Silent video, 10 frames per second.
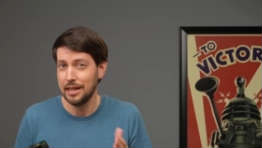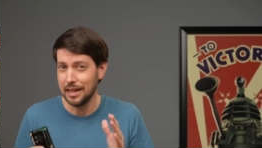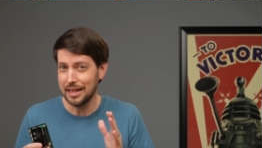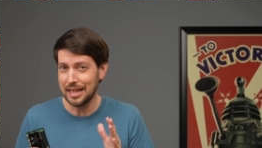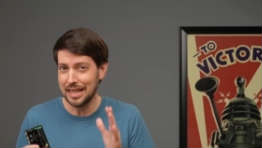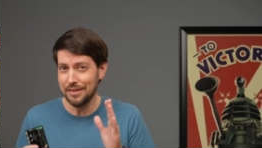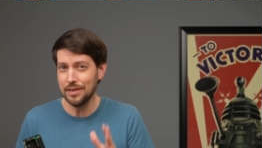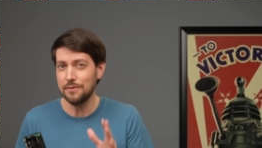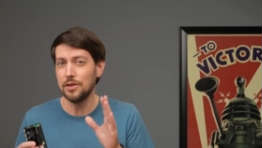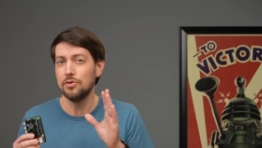And
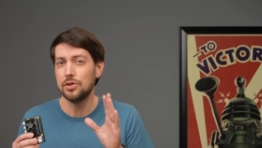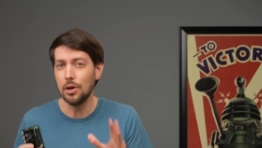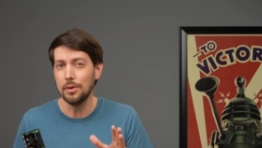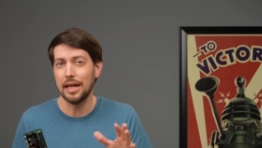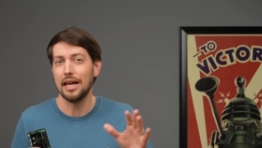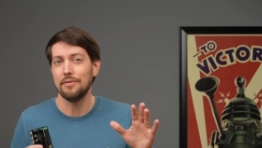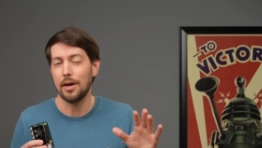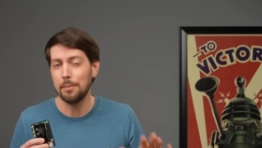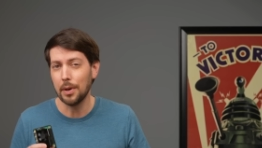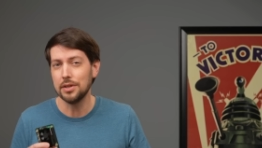even if you don't have
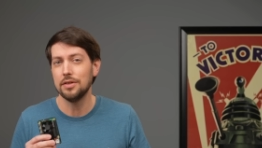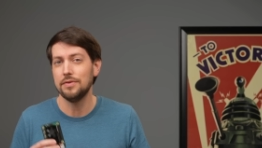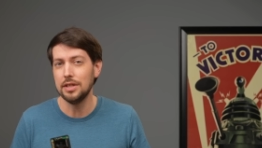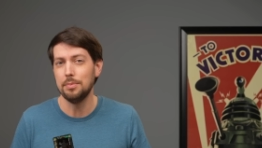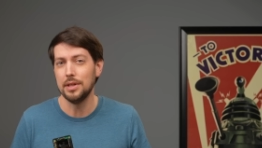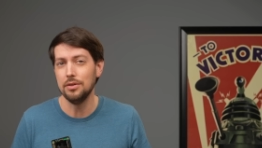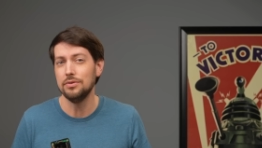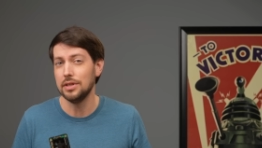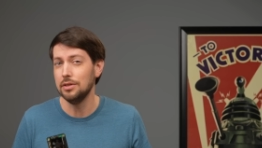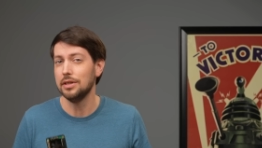a bunch of
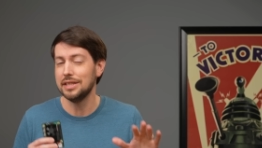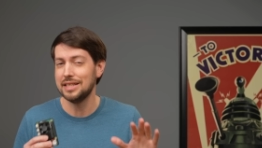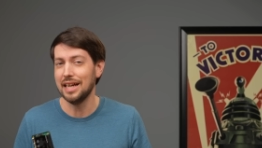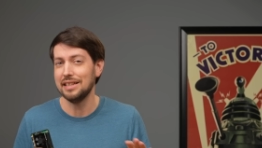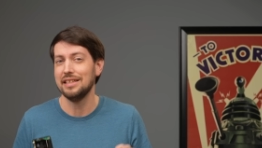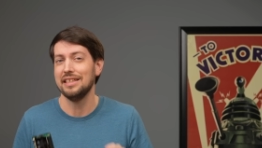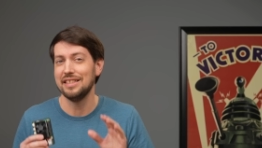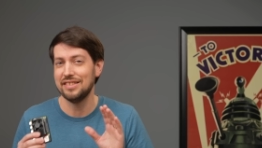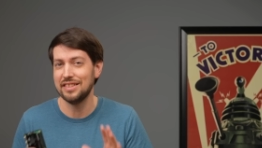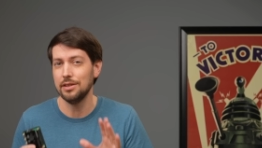GPUs, you could technically
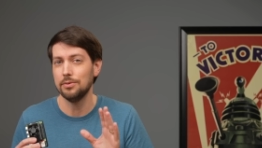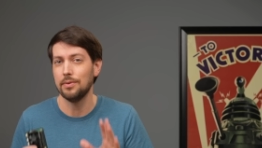still